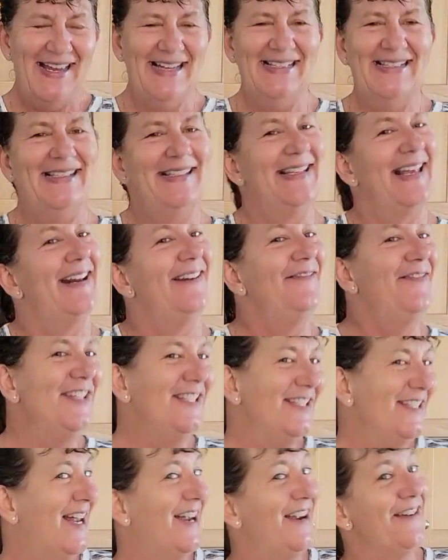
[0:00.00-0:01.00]
Instead of
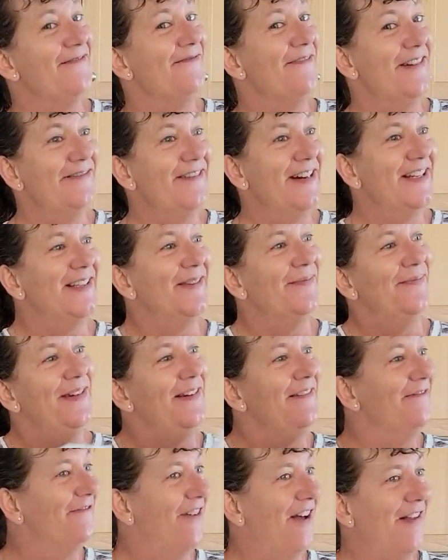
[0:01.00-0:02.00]
just taking one
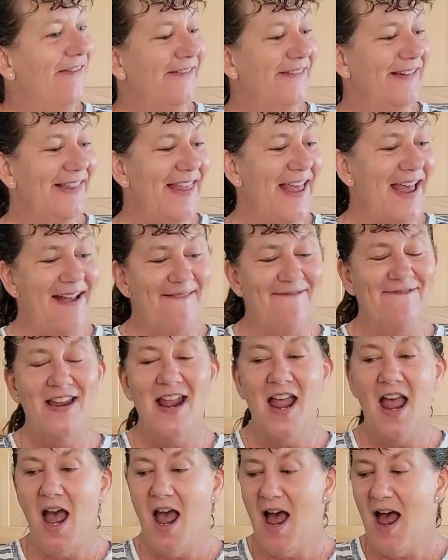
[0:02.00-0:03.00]
recipe and following that,
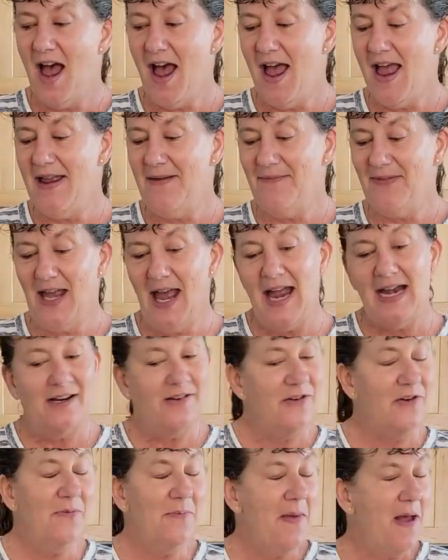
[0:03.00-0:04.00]
I am
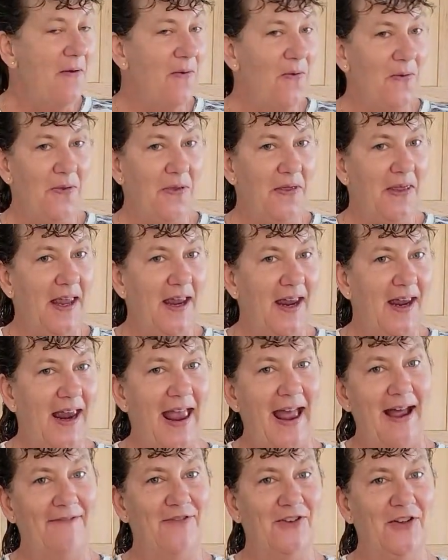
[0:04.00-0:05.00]
kind of doing my own
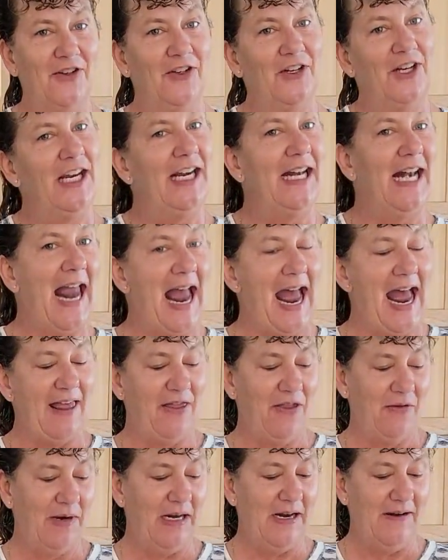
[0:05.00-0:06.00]
thing after looking
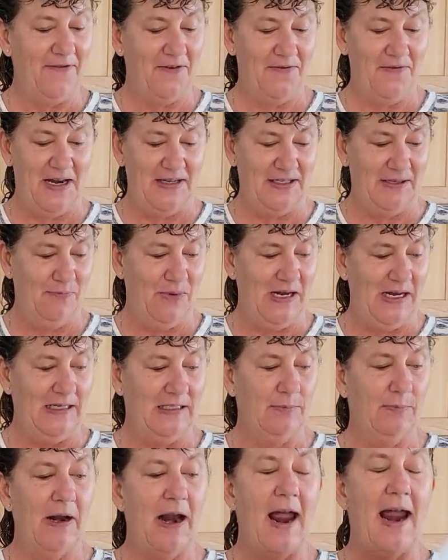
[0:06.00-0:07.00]
at 3 different
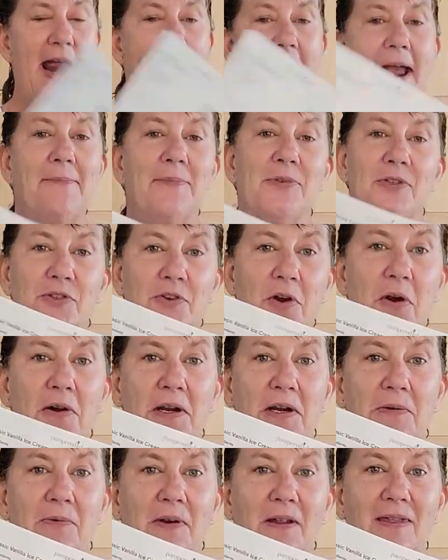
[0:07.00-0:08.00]
recipes, but I am
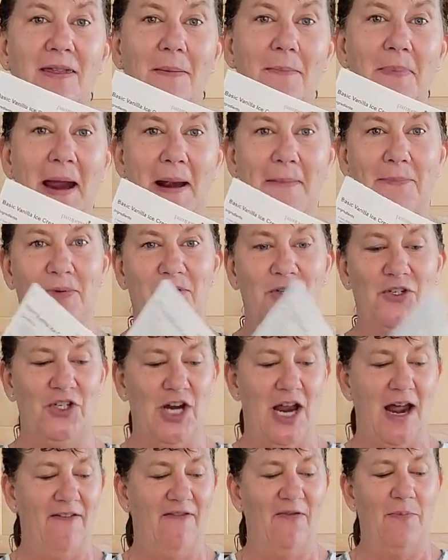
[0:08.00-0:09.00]
starting with the Pampered
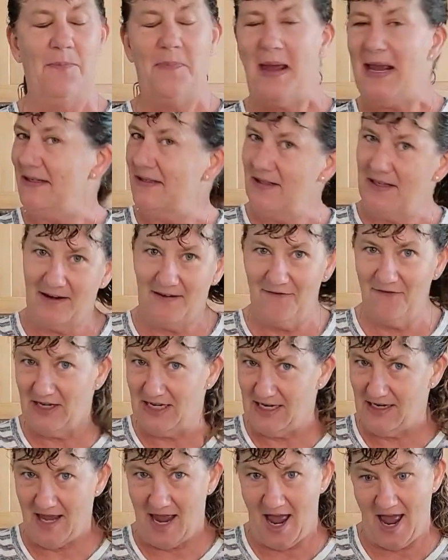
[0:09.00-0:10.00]
Chef Basic
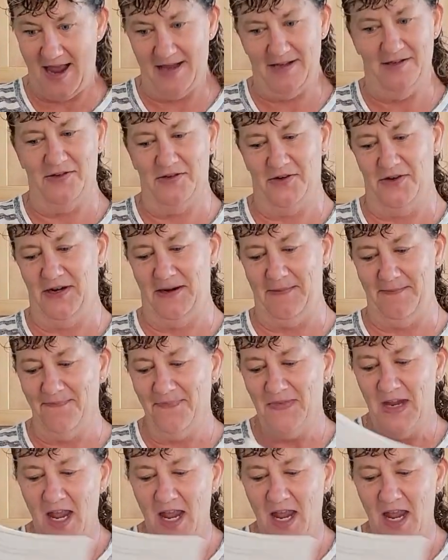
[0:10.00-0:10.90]
Vanilla Ice Cream.